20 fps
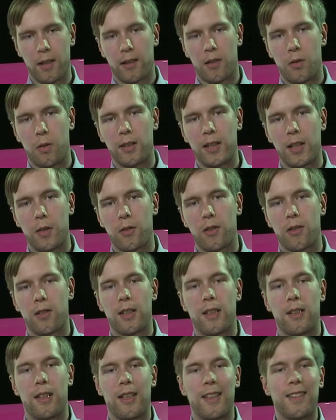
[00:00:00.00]
So it gives
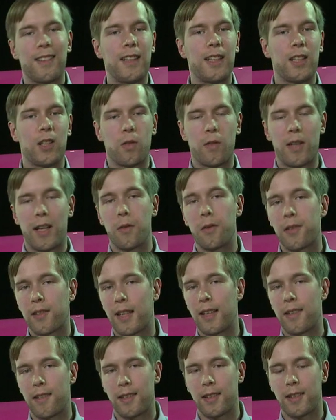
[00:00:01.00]
us an idea of how
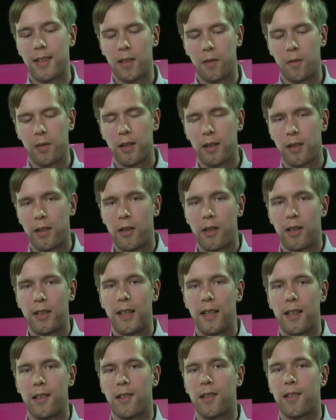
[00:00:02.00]
sensitive our
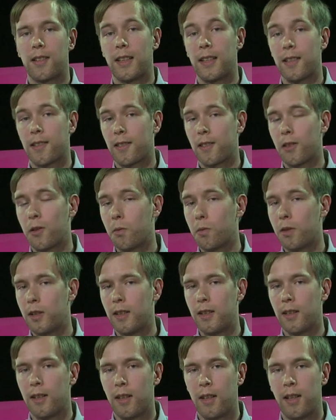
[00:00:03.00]
analysis is to
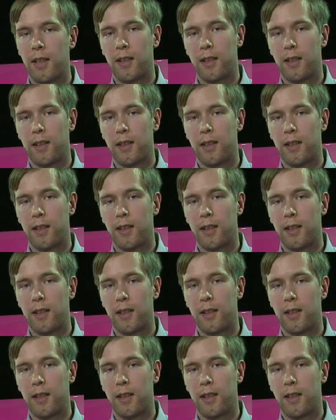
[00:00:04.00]
the